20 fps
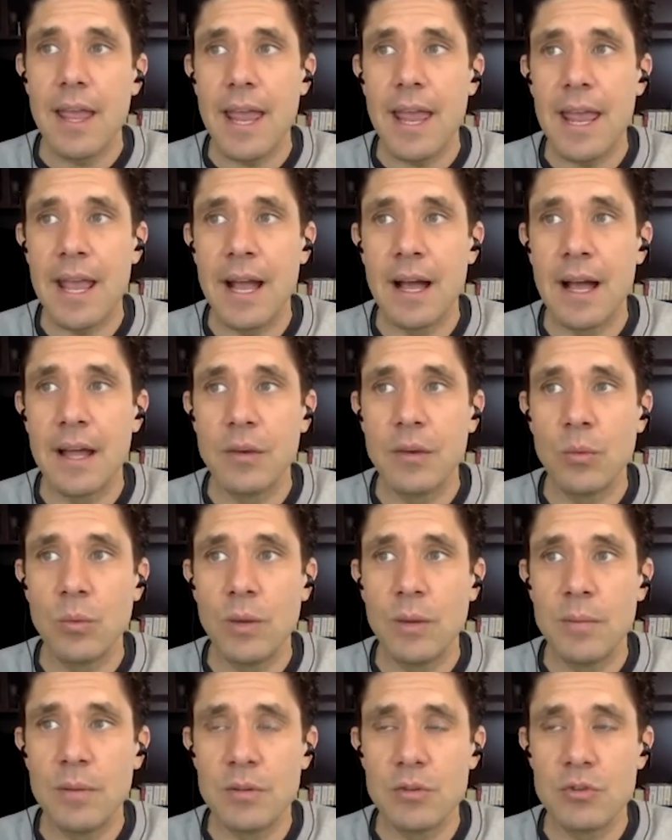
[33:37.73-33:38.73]
And
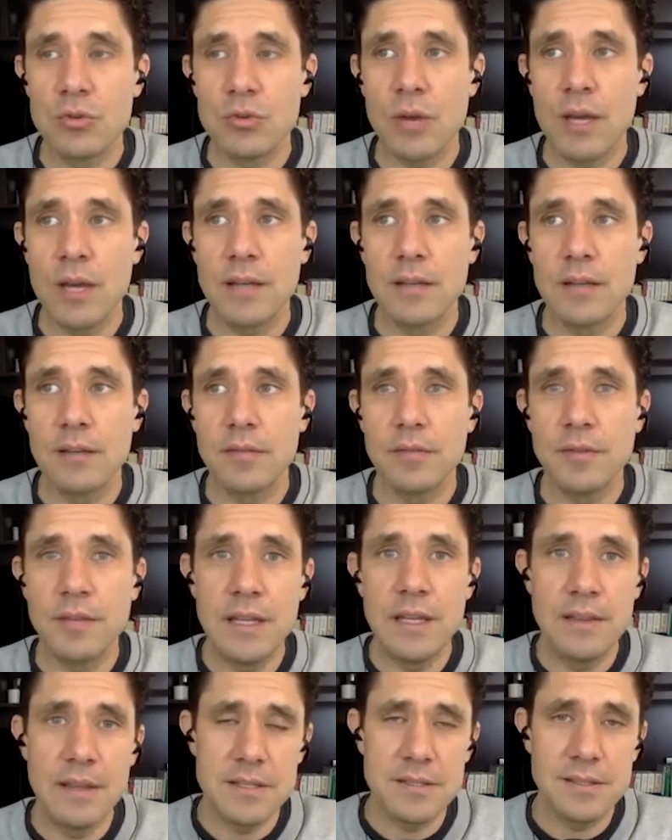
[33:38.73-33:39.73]
we've been trying to
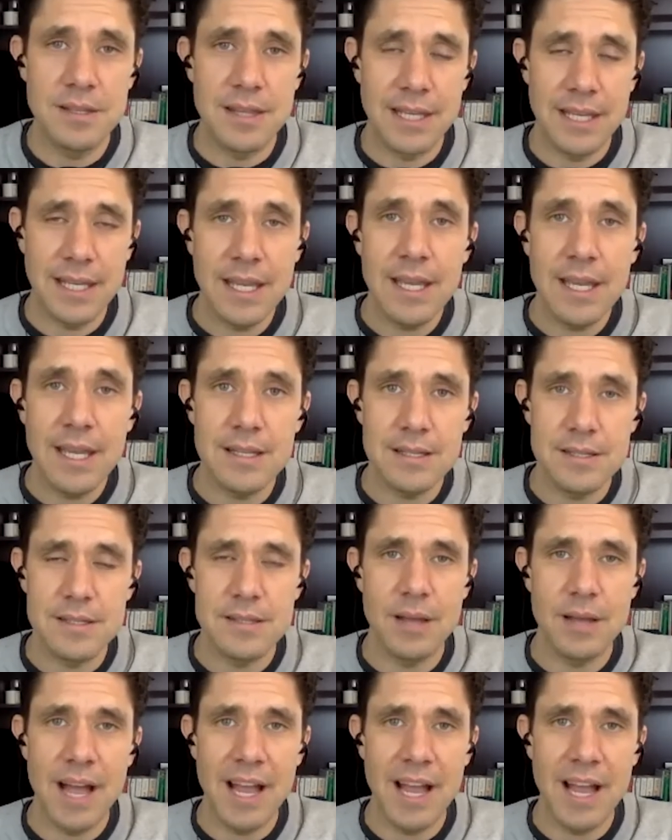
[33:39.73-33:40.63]
feed this to the kids.